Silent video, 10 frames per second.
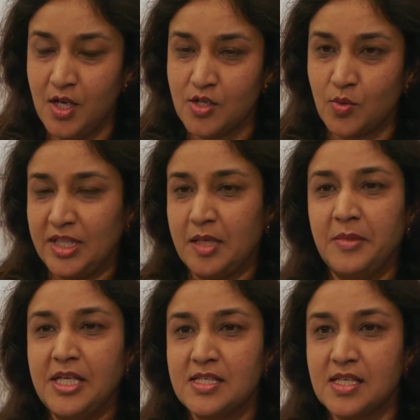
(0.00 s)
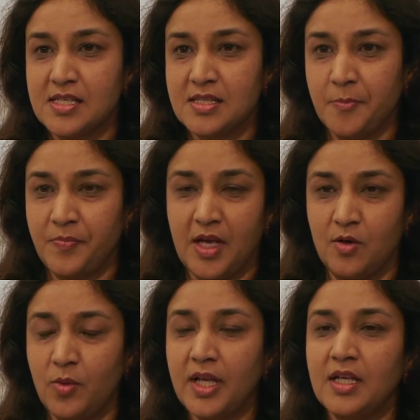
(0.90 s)
So what that means is
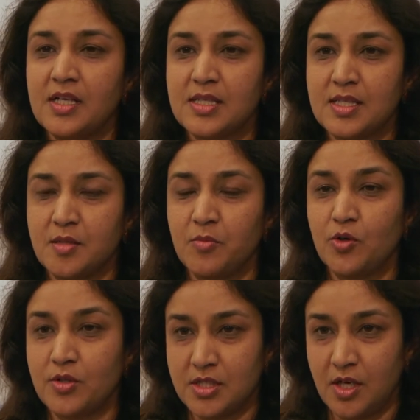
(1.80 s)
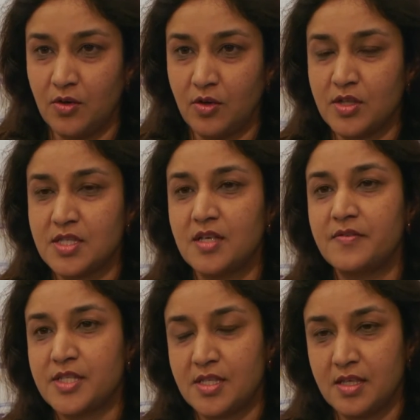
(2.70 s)
when a system goes down or
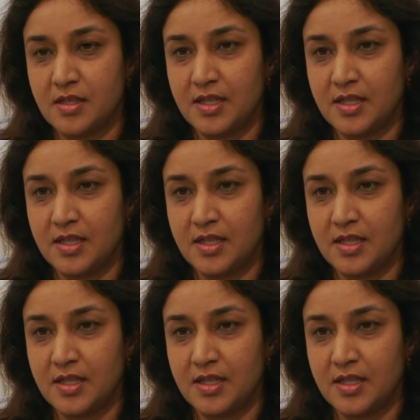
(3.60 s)
service,